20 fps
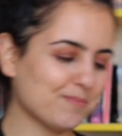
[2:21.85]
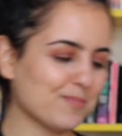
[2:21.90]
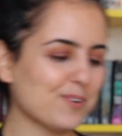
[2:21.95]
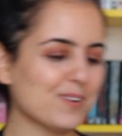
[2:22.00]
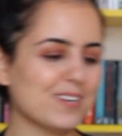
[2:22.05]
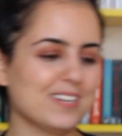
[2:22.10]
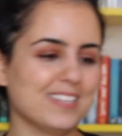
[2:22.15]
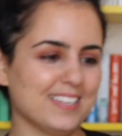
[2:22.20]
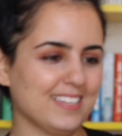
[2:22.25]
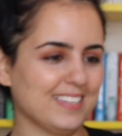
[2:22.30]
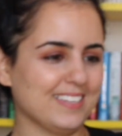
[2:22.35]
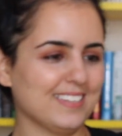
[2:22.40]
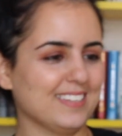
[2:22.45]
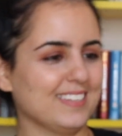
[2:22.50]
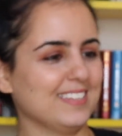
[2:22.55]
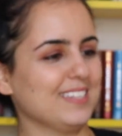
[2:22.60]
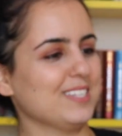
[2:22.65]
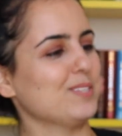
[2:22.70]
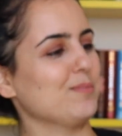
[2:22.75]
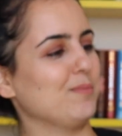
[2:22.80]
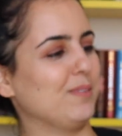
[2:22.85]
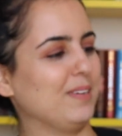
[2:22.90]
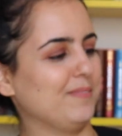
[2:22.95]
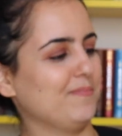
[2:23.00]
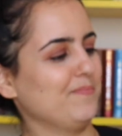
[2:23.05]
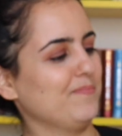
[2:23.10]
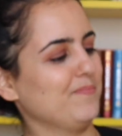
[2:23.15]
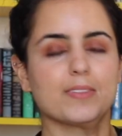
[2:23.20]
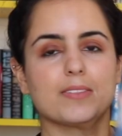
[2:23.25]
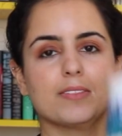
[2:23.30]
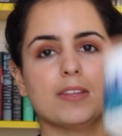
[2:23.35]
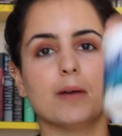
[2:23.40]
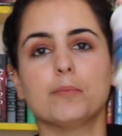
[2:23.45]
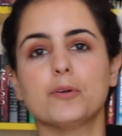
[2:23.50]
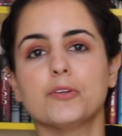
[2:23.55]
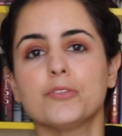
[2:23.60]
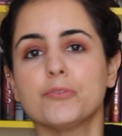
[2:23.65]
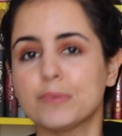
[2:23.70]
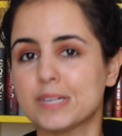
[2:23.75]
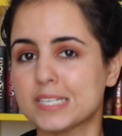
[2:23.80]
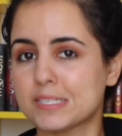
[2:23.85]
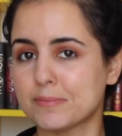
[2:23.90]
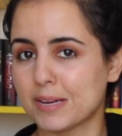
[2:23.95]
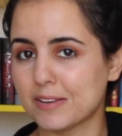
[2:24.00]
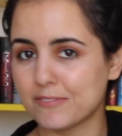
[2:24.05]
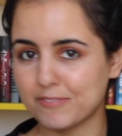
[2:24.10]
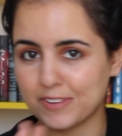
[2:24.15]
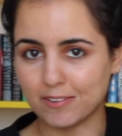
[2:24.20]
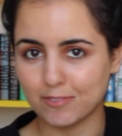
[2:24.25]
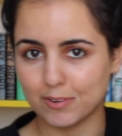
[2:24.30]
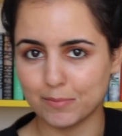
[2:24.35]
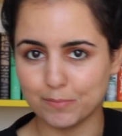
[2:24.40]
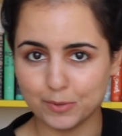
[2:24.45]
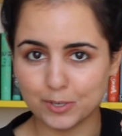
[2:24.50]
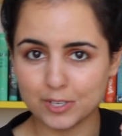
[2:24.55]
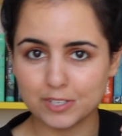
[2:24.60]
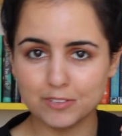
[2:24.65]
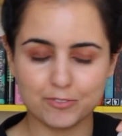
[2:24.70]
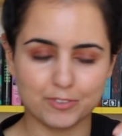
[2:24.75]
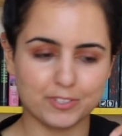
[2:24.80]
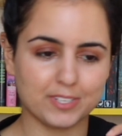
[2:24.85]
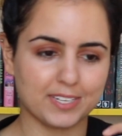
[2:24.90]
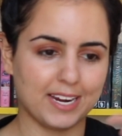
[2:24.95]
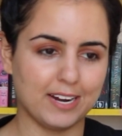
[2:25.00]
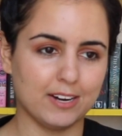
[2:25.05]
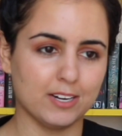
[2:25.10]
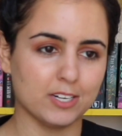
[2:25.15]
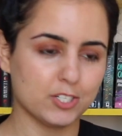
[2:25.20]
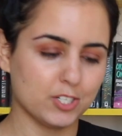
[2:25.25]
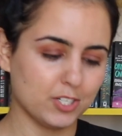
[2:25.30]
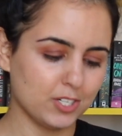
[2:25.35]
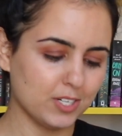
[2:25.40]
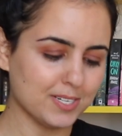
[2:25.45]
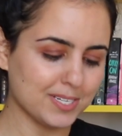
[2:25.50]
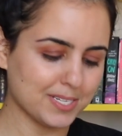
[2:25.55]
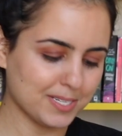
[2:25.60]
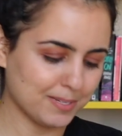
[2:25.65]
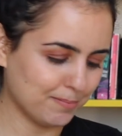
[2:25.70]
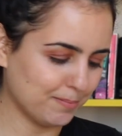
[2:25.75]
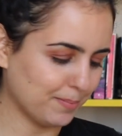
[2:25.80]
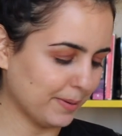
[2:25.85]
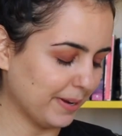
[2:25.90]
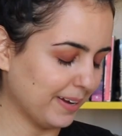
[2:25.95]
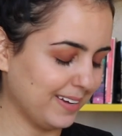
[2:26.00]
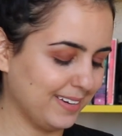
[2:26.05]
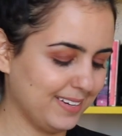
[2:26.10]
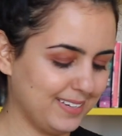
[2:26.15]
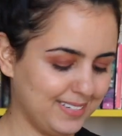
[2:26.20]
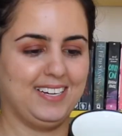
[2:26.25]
more than this one. Number 3 is my favorite book for the characters, but